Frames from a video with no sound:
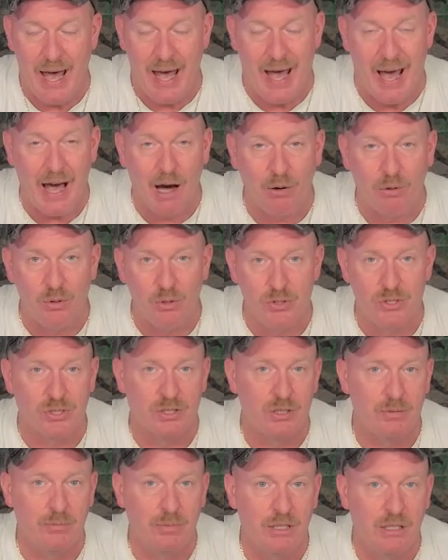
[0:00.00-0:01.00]
hours
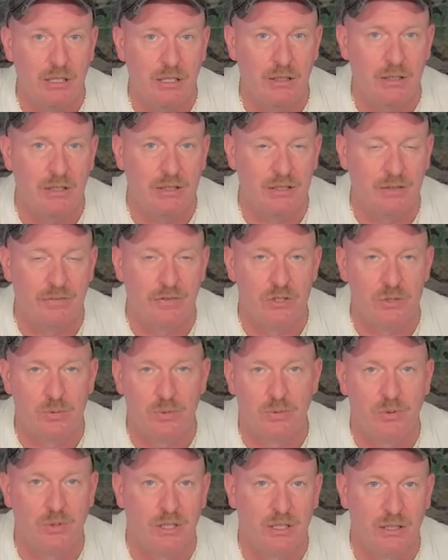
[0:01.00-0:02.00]
can mean the difference
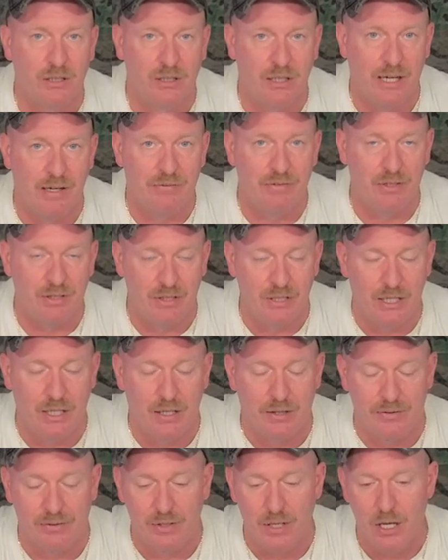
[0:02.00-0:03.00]
between life and
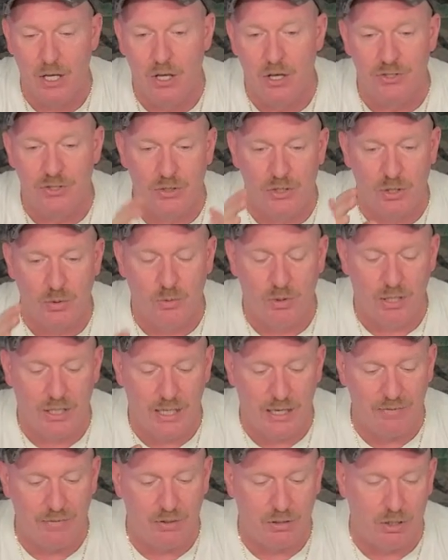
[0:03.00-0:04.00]
death. So you want to
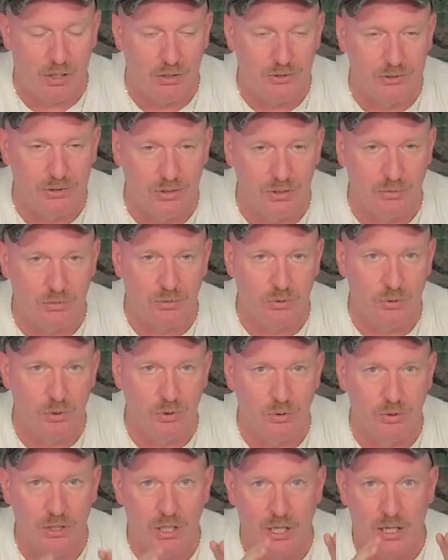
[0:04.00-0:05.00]
have an alternate
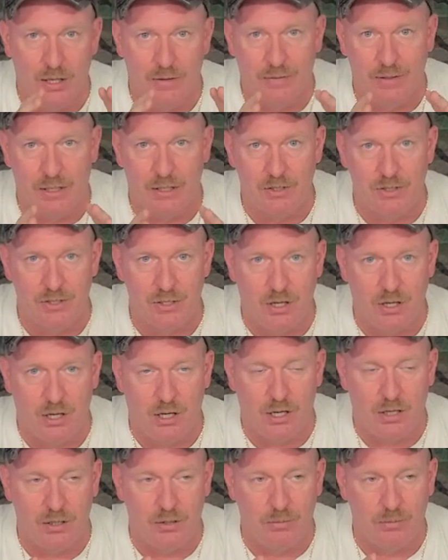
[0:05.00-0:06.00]
route that is
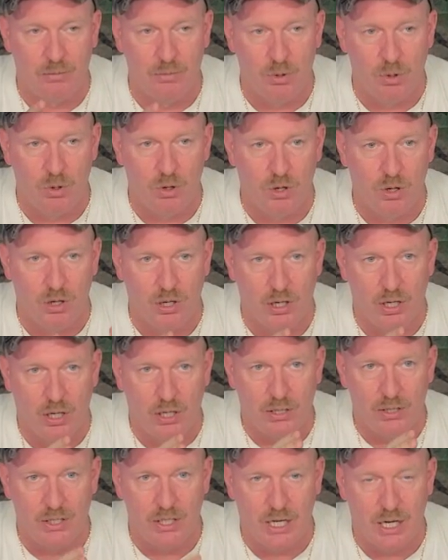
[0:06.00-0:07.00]
on more
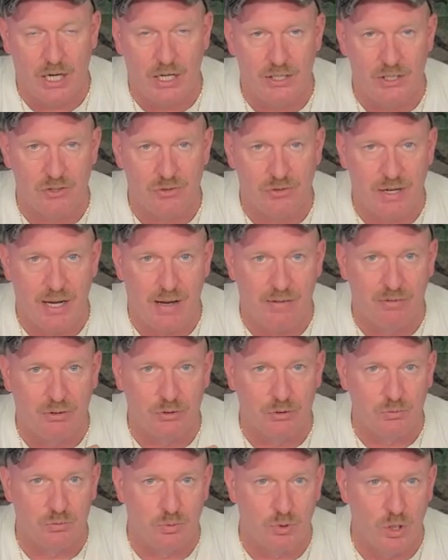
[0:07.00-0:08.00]

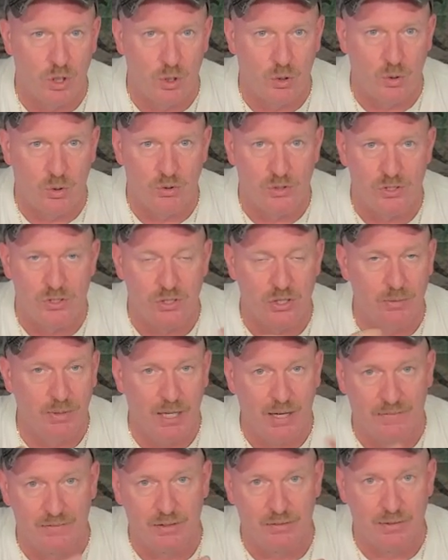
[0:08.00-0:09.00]
non-traveled roads. So you may
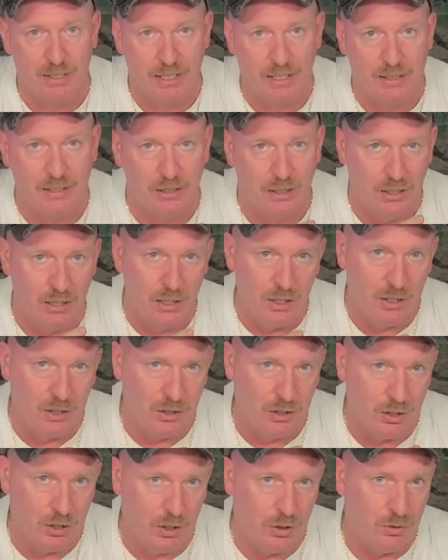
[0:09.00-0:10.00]
have to take,
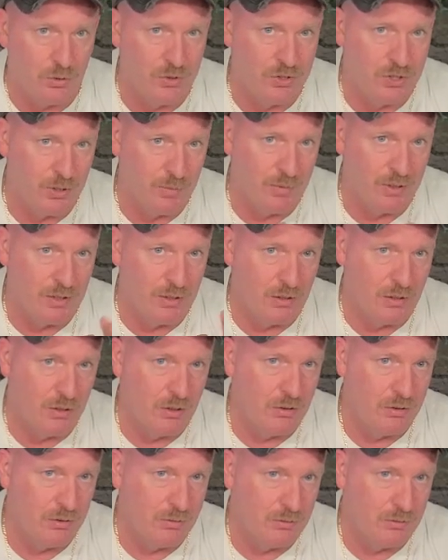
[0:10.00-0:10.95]
you know, some of the,